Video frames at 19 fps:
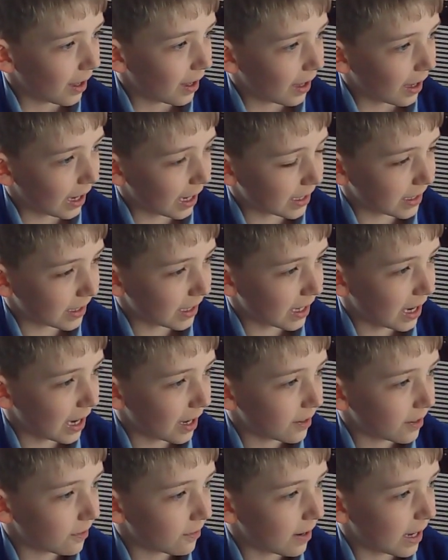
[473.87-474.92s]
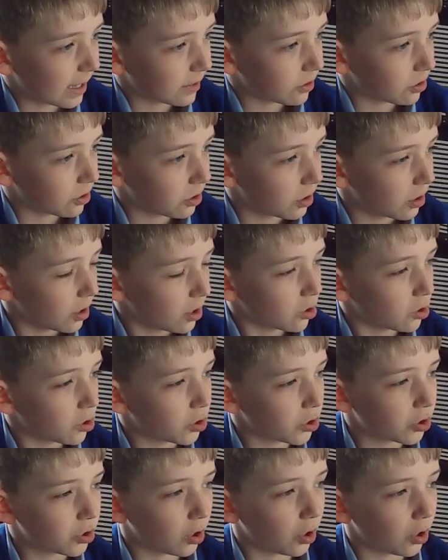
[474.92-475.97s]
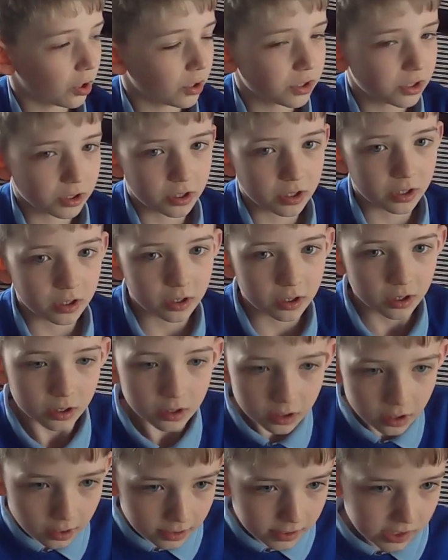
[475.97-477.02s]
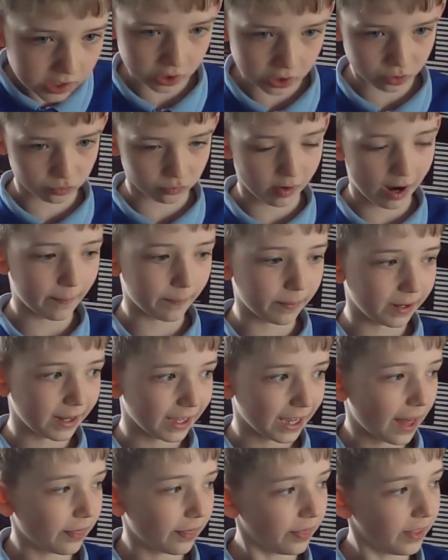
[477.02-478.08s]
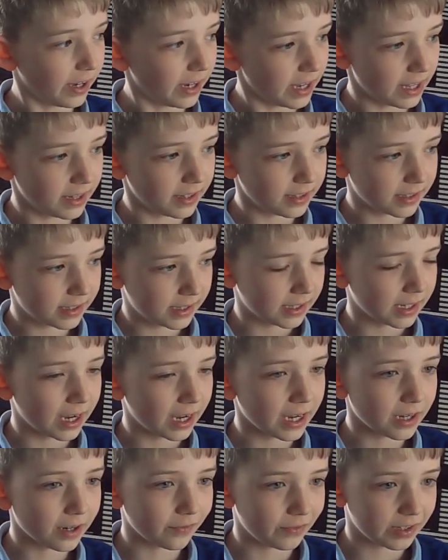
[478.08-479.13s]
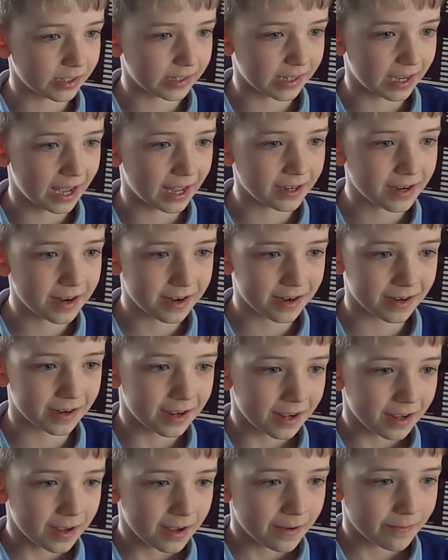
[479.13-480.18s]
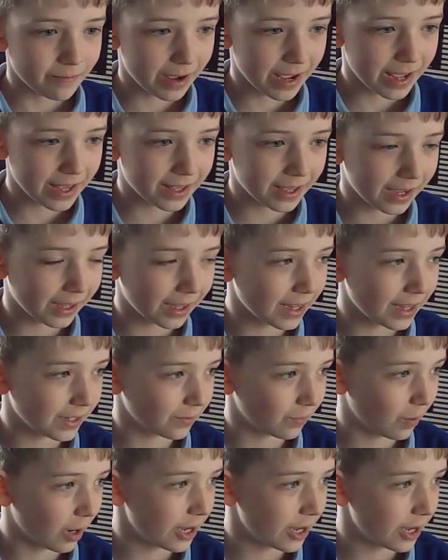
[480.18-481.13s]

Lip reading: as Anoret started scrabbling at the inside of his head, making his way